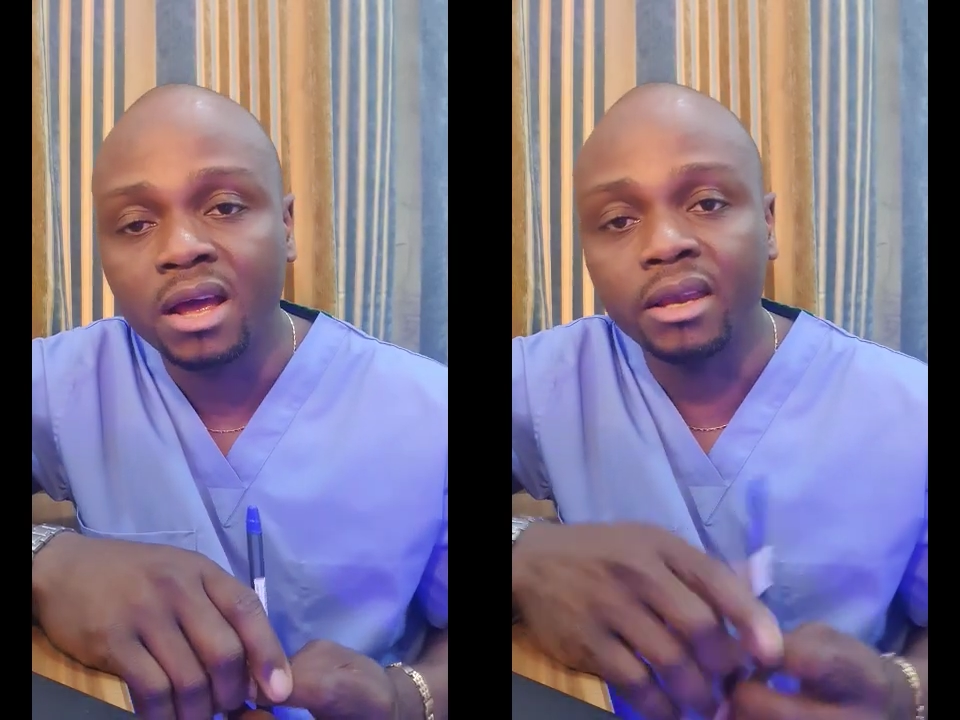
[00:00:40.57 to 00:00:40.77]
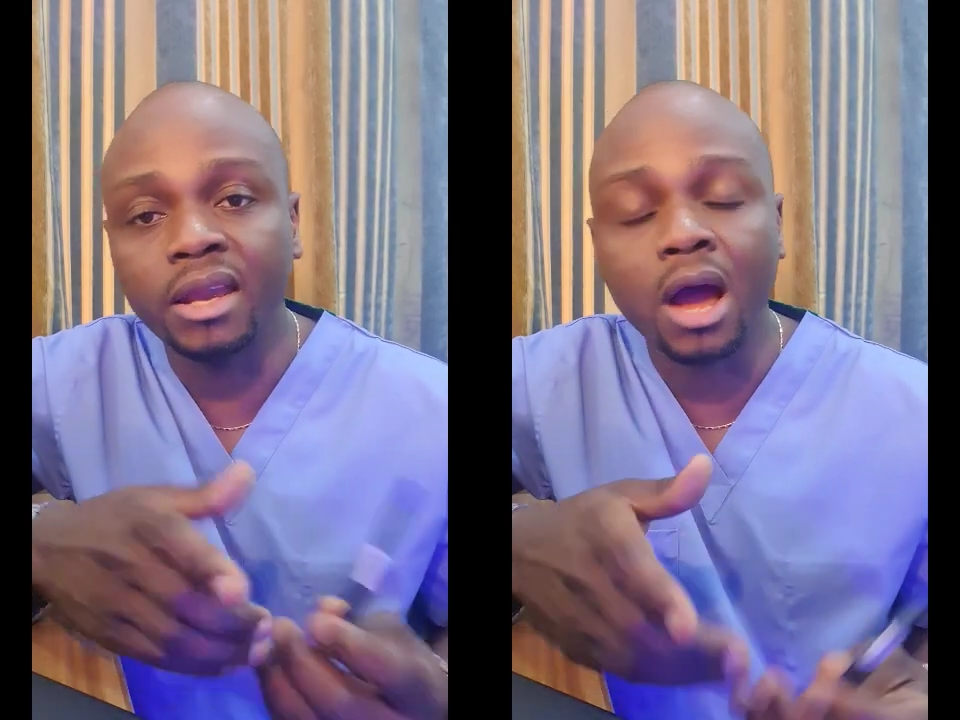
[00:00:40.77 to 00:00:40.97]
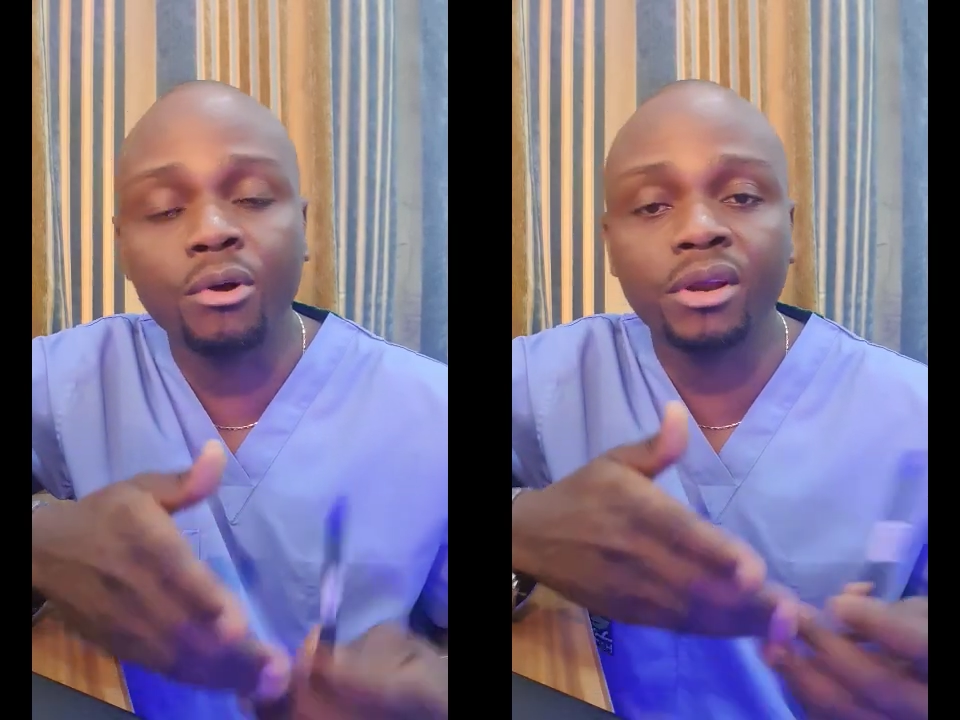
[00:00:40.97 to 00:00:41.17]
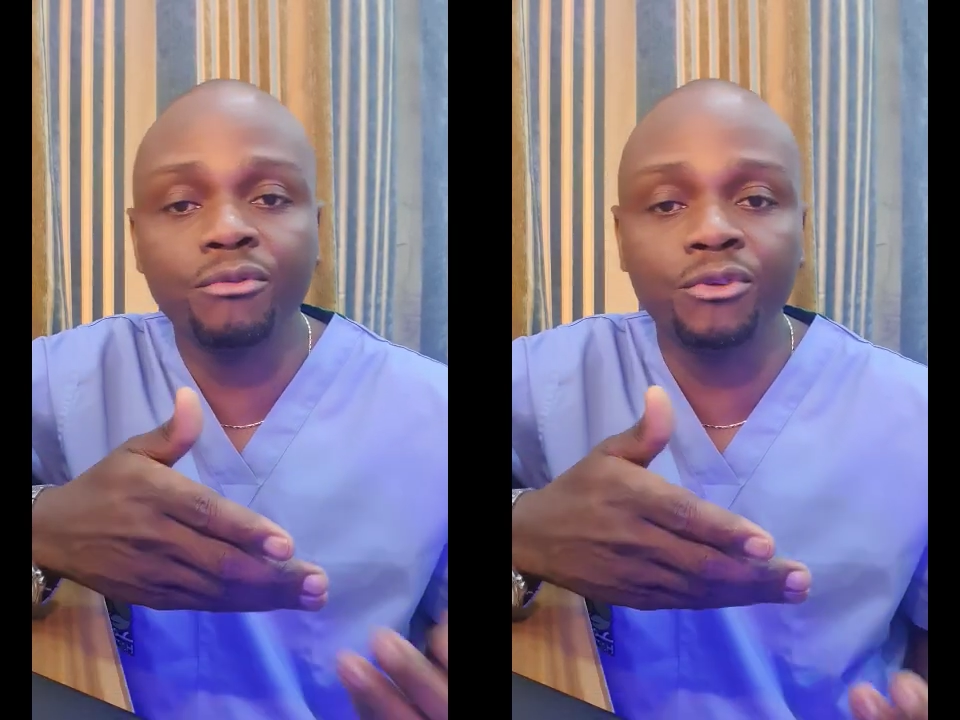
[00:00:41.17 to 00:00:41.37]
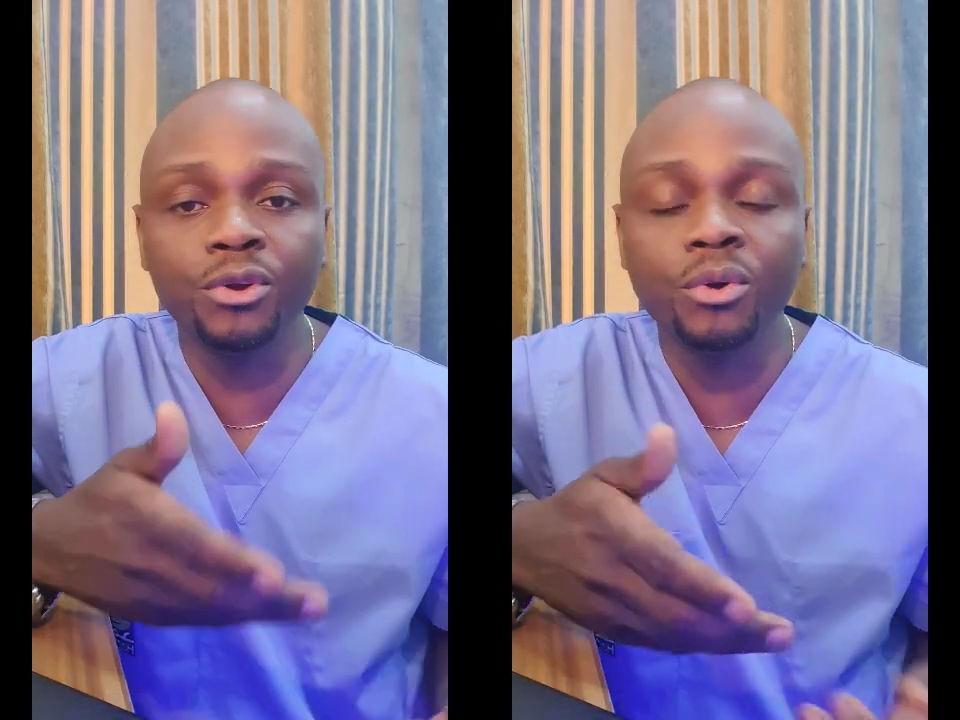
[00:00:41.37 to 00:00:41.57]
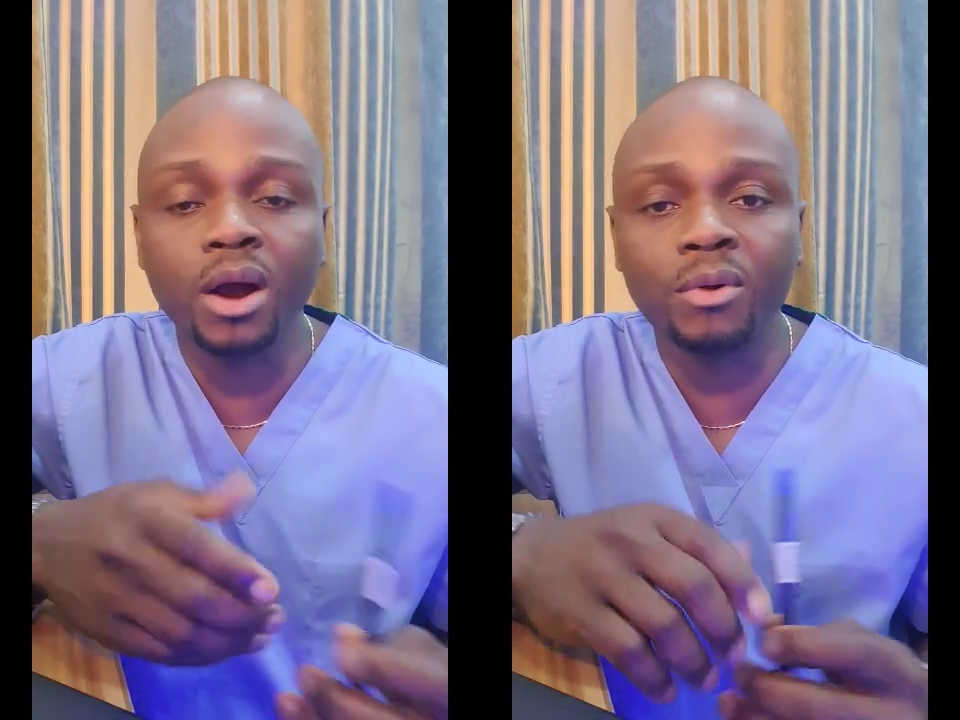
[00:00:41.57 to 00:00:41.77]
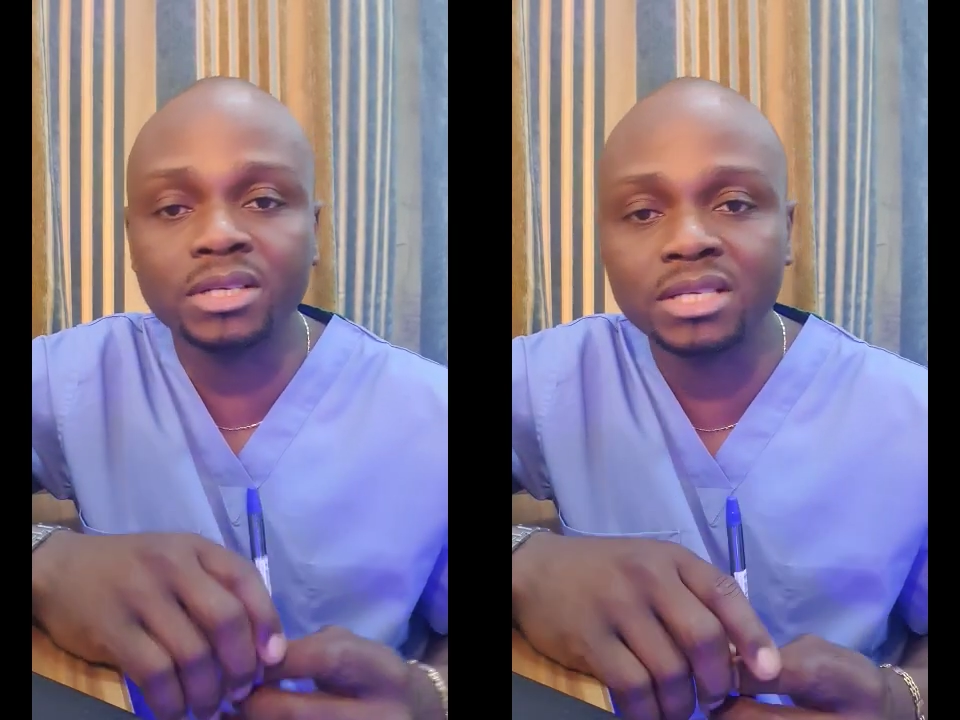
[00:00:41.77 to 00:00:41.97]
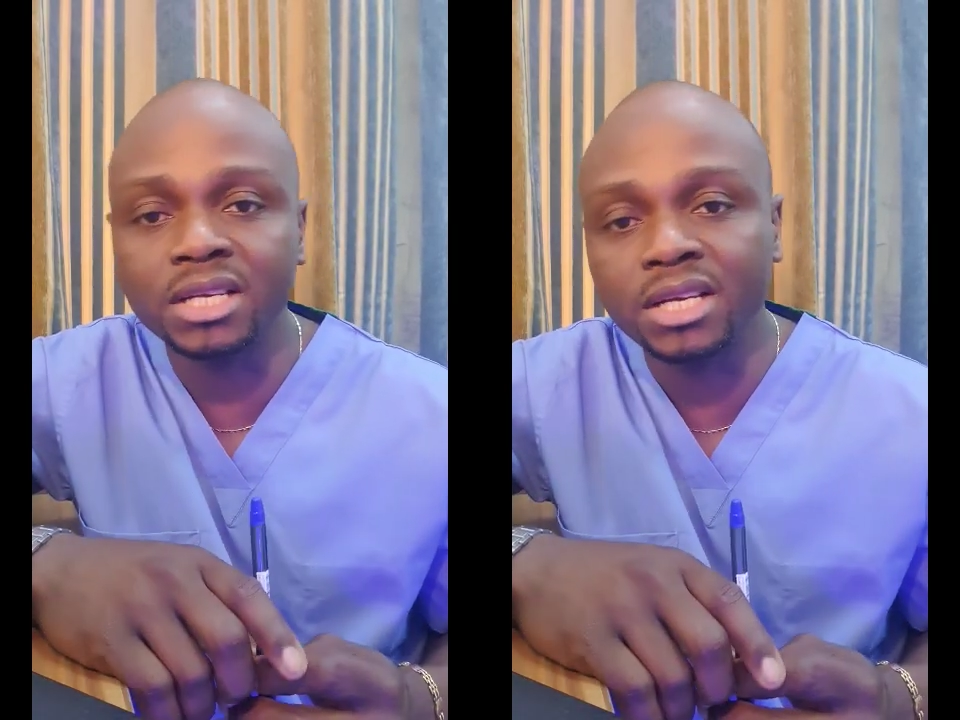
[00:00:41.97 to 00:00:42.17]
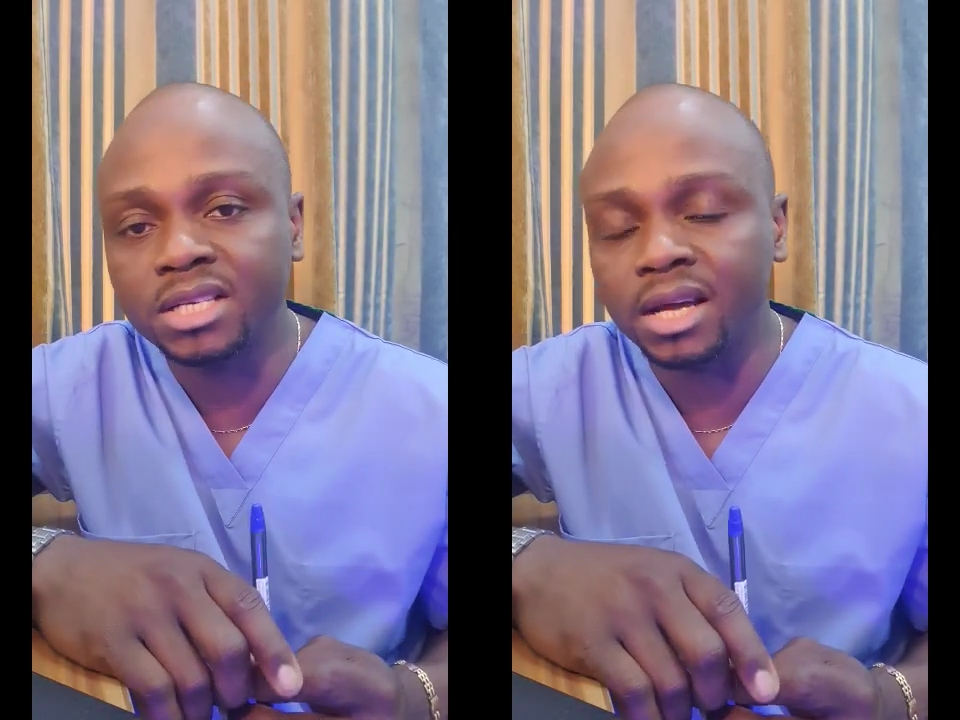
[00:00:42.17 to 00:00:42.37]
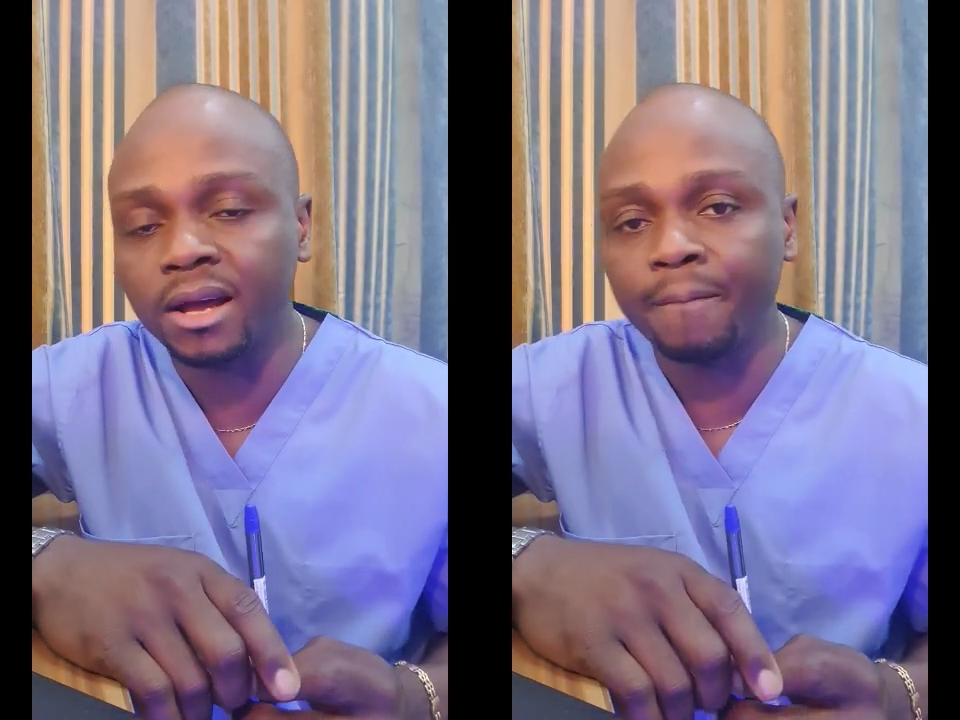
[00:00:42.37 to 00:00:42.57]
now and a few hours
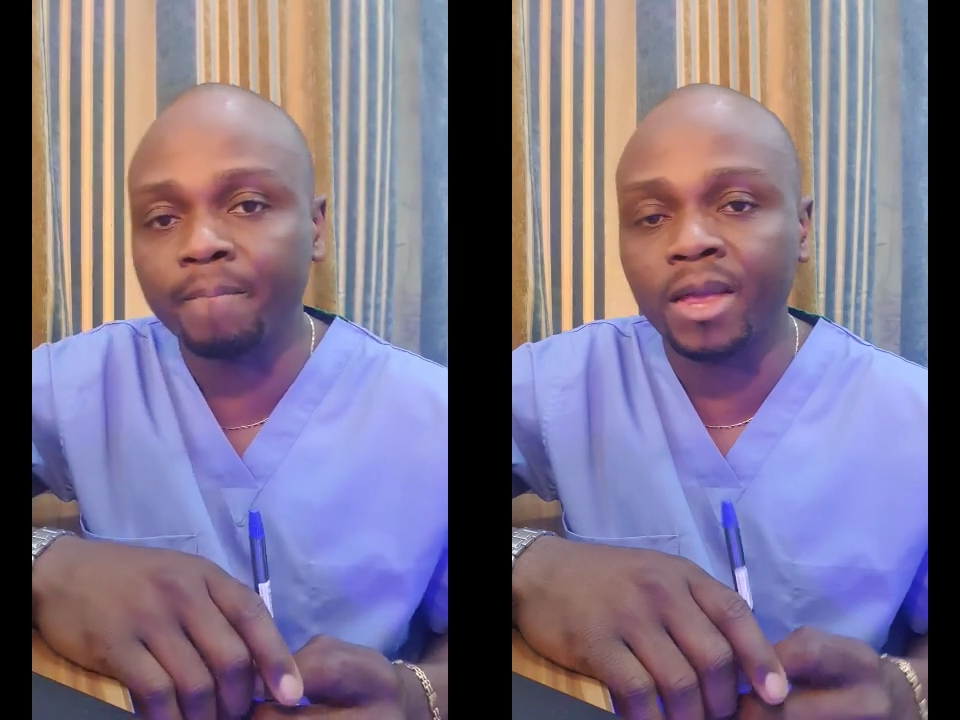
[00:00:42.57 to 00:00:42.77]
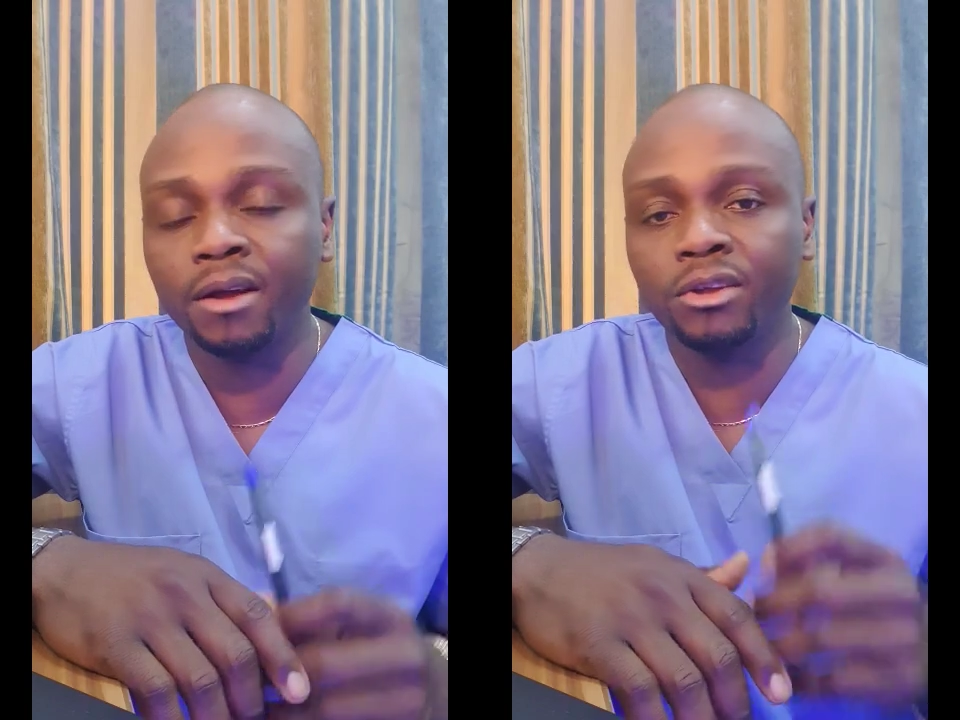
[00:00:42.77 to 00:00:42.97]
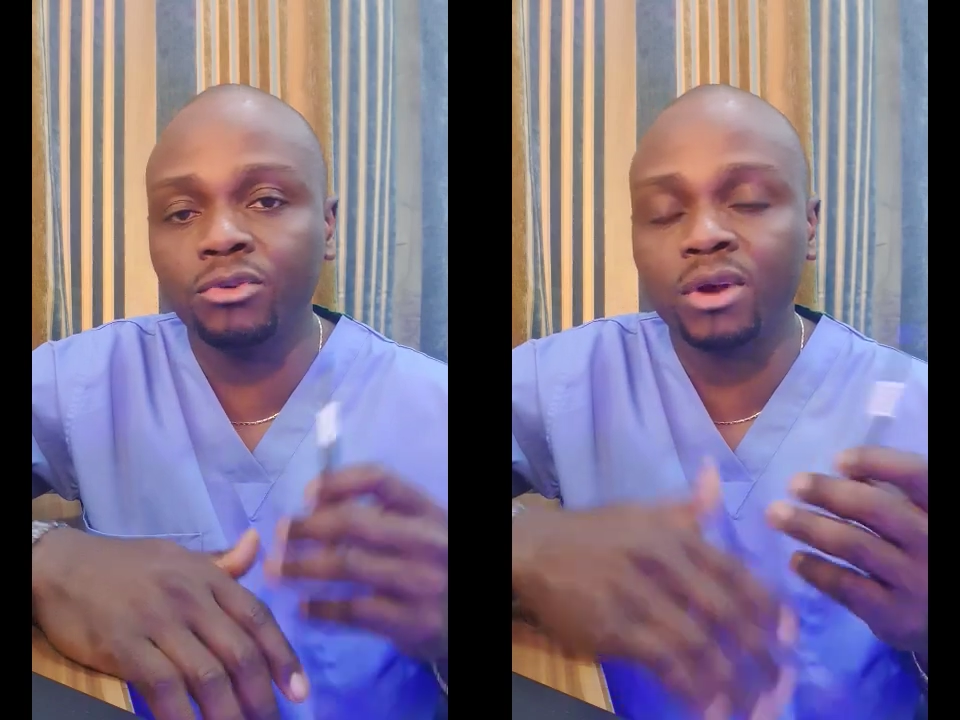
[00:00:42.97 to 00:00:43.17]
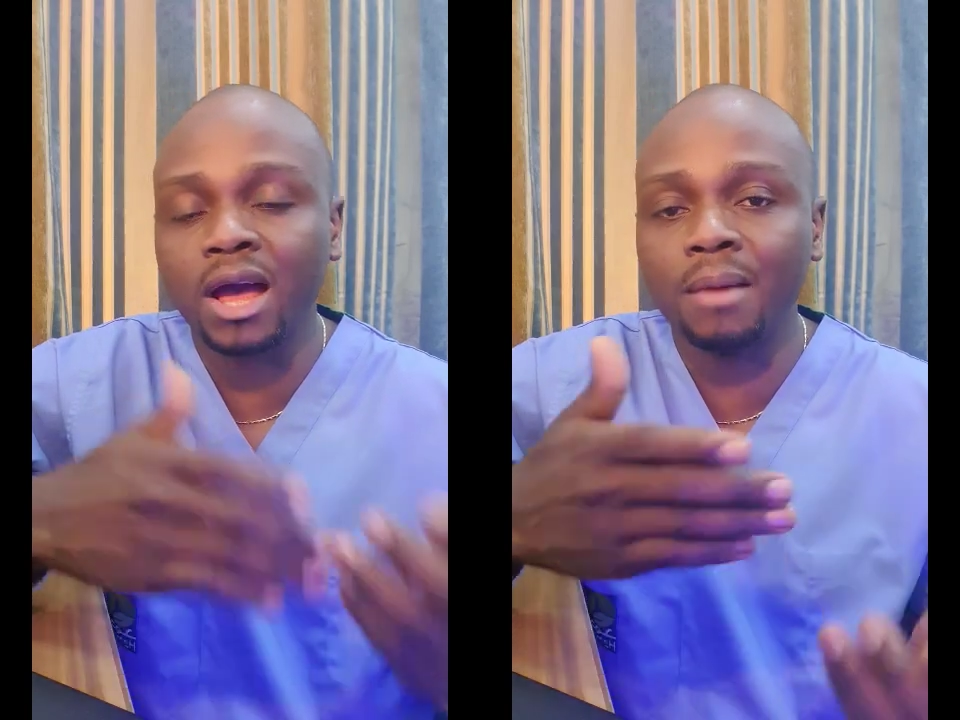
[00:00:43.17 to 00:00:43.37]
later, you